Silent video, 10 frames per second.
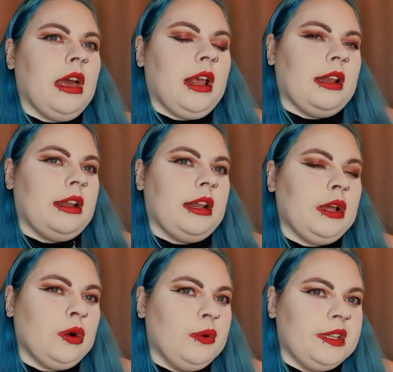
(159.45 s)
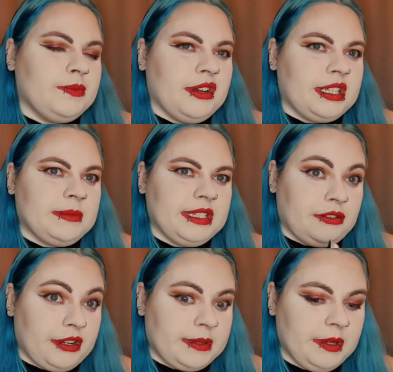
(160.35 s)
and it always brings me to
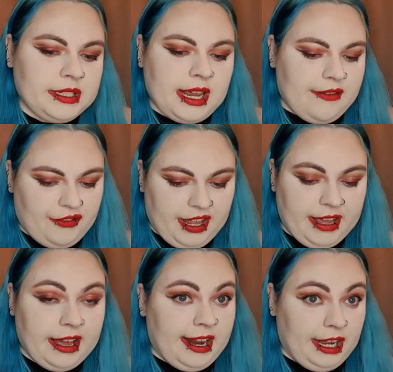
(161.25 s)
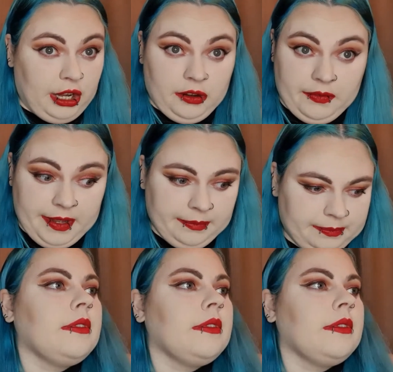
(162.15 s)
Christmas every year. I love it.